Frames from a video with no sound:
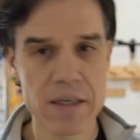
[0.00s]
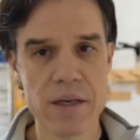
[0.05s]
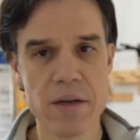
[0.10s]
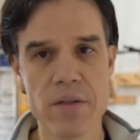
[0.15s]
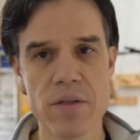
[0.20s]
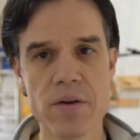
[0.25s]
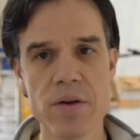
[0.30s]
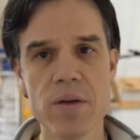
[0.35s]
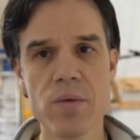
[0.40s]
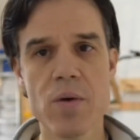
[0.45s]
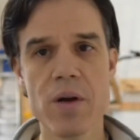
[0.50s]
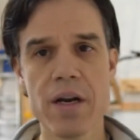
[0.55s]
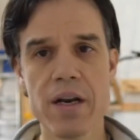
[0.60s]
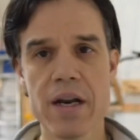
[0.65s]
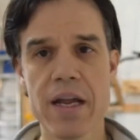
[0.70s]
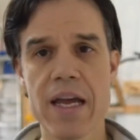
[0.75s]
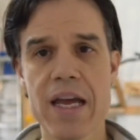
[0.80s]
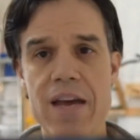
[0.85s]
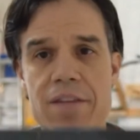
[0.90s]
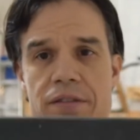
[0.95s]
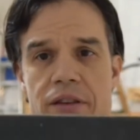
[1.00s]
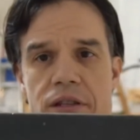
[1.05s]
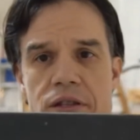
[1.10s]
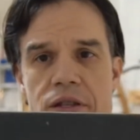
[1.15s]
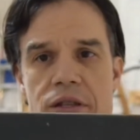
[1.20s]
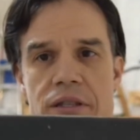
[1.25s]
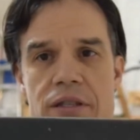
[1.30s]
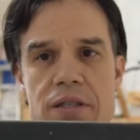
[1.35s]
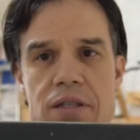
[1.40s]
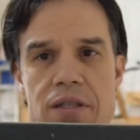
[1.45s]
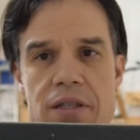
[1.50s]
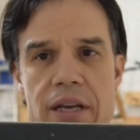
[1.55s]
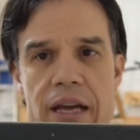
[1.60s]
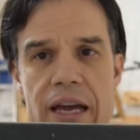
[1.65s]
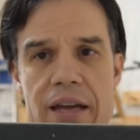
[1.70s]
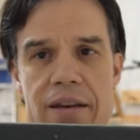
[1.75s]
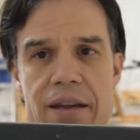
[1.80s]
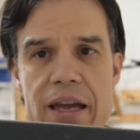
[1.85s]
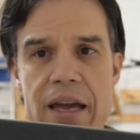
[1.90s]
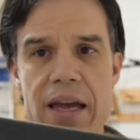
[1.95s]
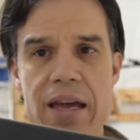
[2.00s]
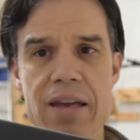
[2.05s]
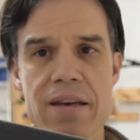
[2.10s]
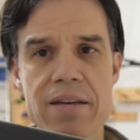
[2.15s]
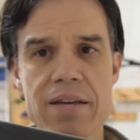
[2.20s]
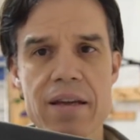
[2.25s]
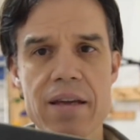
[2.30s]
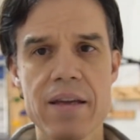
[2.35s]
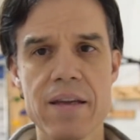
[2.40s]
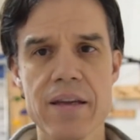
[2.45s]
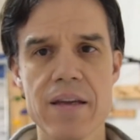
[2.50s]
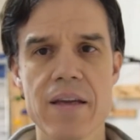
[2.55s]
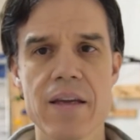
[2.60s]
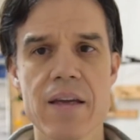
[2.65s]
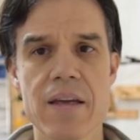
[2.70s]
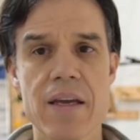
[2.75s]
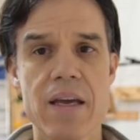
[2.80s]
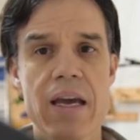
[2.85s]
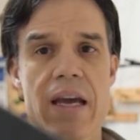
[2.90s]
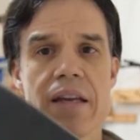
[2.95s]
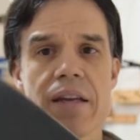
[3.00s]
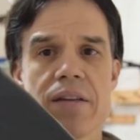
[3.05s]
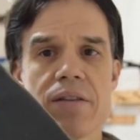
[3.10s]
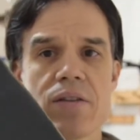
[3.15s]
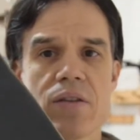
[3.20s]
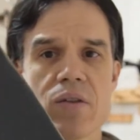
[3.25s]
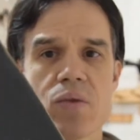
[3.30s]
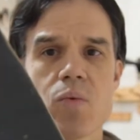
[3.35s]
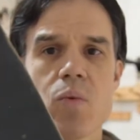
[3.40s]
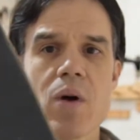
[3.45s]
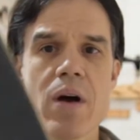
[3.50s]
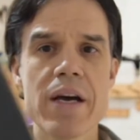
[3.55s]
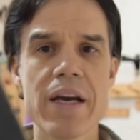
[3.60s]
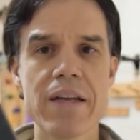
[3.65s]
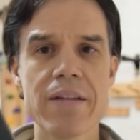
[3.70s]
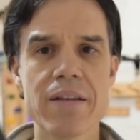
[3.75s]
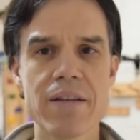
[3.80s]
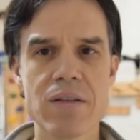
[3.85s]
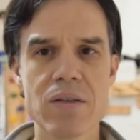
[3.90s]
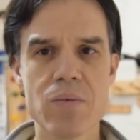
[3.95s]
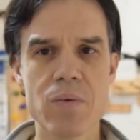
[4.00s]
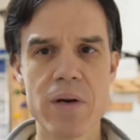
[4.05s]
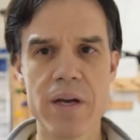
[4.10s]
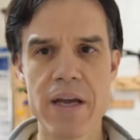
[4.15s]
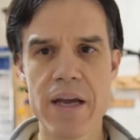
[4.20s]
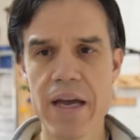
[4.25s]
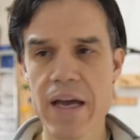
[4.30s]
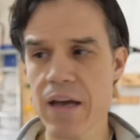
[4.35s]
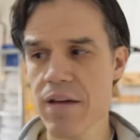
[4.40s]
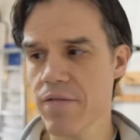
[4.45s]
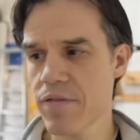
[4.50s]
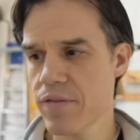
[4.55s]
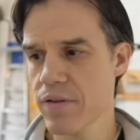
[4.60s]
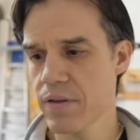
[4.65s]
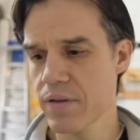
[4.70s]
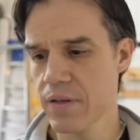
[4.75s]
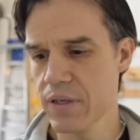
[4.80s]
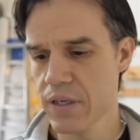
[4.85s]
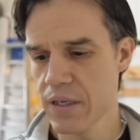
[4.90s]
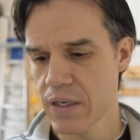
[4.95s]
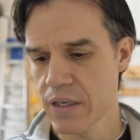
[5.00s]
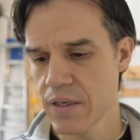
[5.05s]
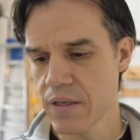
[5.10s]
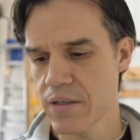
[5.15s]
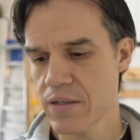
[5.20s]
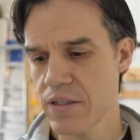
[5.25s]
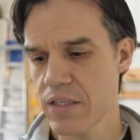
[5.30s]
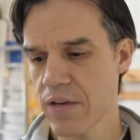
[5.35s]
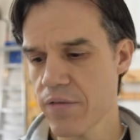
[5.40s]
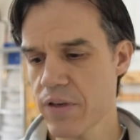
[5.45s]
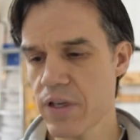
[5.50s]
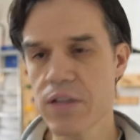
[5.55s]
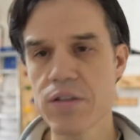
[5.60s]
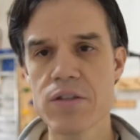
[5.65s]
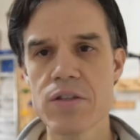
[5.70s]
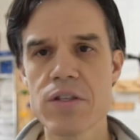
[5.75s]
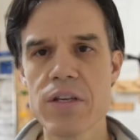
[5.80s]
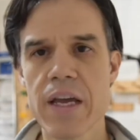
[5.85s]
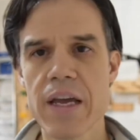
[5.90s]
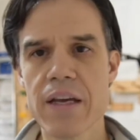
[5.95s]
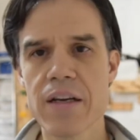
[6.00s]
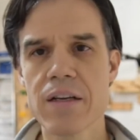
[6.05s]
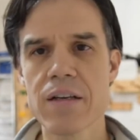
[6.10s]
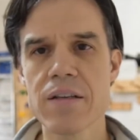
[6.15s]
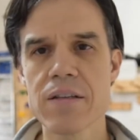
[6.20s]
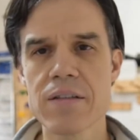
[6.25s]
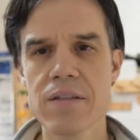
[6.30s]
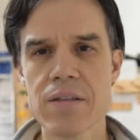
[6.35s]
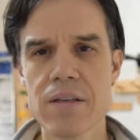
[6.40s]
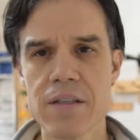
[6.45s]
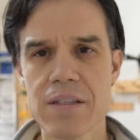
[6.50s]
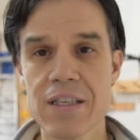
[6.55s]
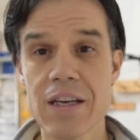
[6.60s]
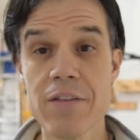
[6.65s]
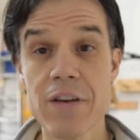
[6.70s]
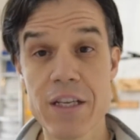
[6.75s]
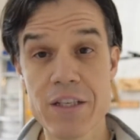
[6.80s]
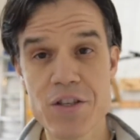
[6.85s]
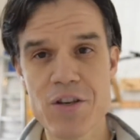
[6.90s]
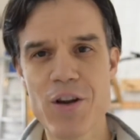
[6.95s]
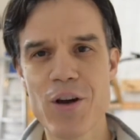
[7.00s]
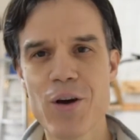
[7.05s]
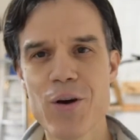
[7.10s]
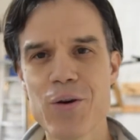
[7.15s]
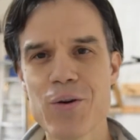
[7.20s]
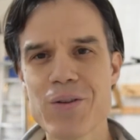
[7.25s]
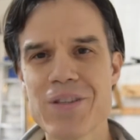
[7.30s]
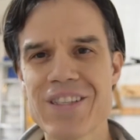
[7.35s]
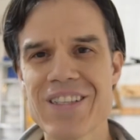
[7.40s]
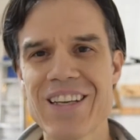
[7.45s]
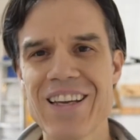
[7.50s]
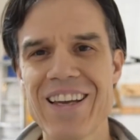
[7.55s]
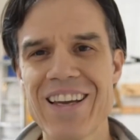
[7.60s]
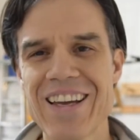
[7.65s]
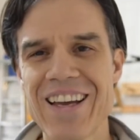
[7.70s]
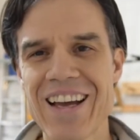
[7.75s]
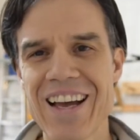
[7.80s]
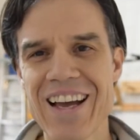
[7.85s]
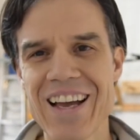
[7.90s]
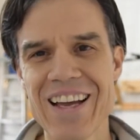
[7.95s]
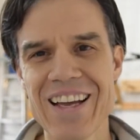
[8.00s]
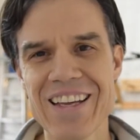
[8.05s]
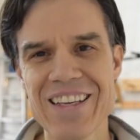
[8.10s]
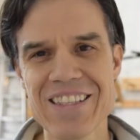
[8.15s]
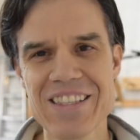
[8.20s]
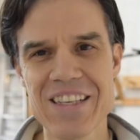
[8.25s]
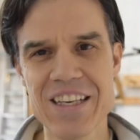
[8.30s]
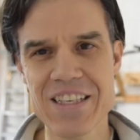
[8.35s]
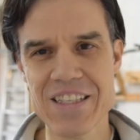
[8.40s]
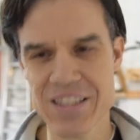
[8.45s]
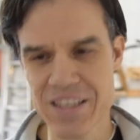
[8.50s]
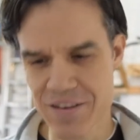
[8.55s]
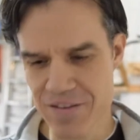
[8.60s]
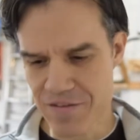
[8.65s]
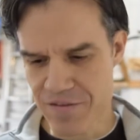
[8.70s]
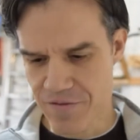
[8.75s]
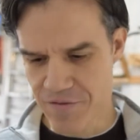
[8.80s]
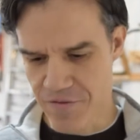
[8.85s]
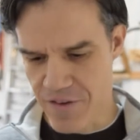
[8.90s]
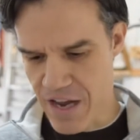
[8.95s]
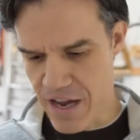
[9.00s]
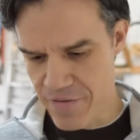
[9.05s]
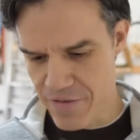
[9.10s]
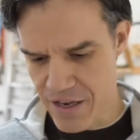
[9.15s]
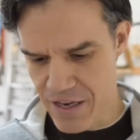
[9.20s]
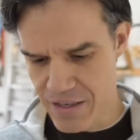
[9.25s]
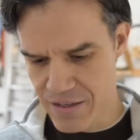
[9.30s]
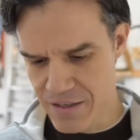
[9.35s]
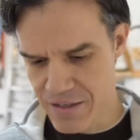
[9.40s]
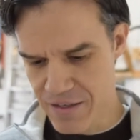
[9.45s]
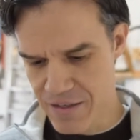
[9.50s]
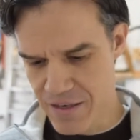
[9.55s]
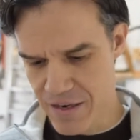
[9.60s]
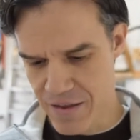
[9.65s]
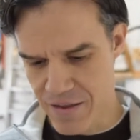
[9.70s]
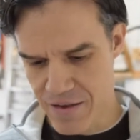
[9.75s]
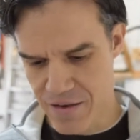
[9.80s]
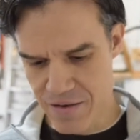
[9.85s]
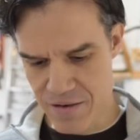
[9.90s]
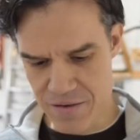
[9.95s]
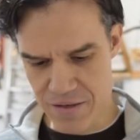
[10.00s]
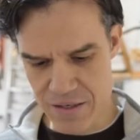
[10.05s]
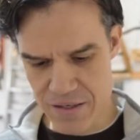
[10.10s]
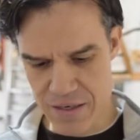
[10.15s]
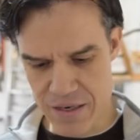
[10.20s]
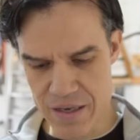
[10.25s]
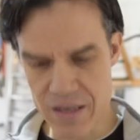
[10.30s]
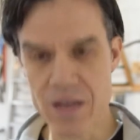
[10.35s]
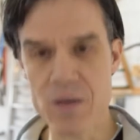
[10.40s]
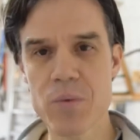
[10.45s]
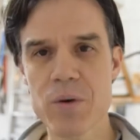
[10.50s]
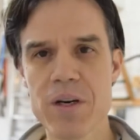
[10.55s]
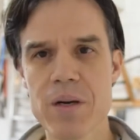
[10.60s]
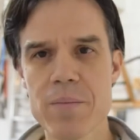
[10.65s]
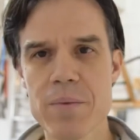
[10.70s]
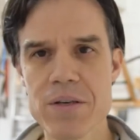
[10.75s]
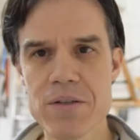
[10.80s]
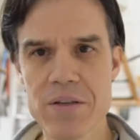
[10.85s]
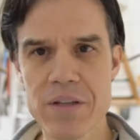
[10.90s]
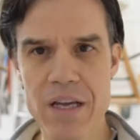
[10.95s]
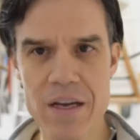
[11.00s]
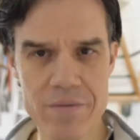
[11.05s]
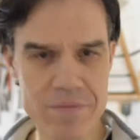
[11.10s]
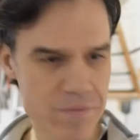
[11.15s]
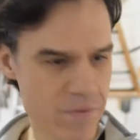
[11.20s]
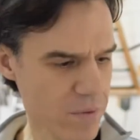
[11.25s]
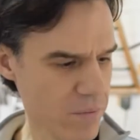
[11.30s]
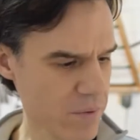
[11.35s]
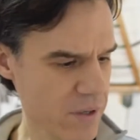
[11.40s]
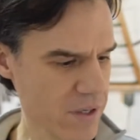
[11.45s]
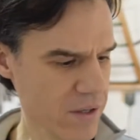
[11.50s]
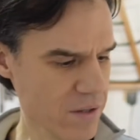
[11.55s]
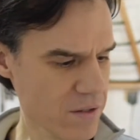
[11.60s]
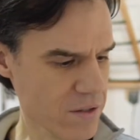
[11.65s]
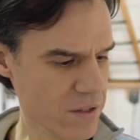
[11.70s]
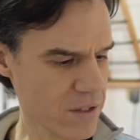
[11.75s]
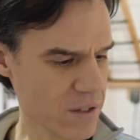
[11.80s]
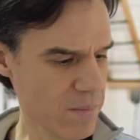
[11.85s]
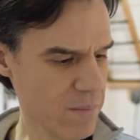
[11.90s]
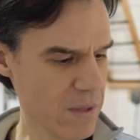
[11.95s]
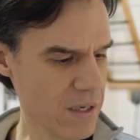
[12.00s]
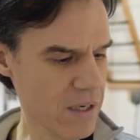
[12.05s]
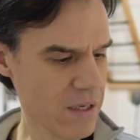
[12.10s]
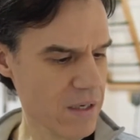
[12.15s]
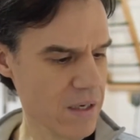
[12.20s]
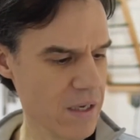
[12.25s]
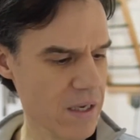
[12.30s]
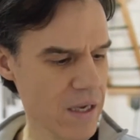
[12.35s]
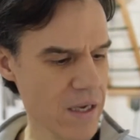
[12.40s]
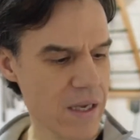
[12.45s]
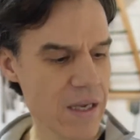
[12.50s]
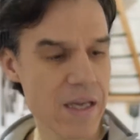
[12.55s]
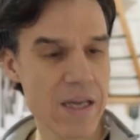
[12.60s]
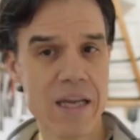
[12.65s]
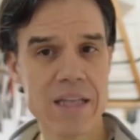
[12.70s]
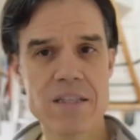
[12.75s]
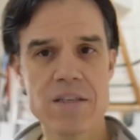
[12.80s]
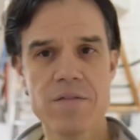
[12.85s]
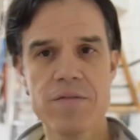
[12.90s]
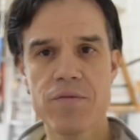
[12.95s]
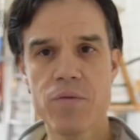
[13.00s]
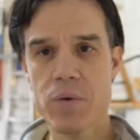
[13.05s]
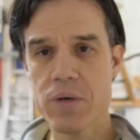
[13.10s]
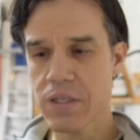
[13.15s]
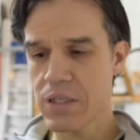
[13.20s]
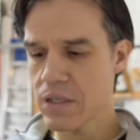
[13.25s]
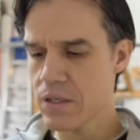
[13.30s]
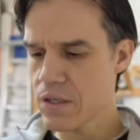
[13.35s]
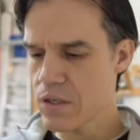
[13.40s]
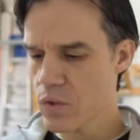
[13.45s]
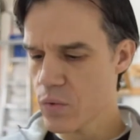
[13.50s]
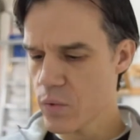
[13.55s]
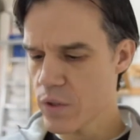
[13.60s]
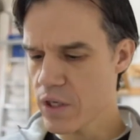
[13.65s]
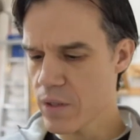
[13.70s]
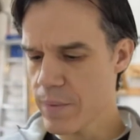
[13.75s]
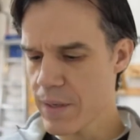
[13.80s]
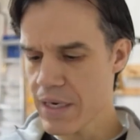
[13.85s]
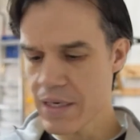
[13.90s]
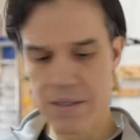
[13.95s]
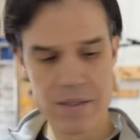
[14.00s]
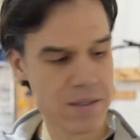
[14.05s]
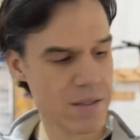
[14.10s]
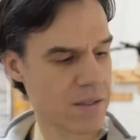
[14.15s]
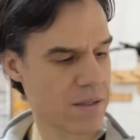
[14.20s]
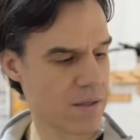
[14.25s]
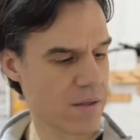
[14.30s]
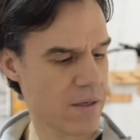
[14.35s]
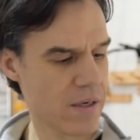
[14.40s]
31.5 inches end to end, 8 inches wide. That's the one I have. 7-inch nails, 7-inch nose, 6 5/8, I think, on the tail. We're going to measure that for real in just a minute. It's a 14-inch wheelbase.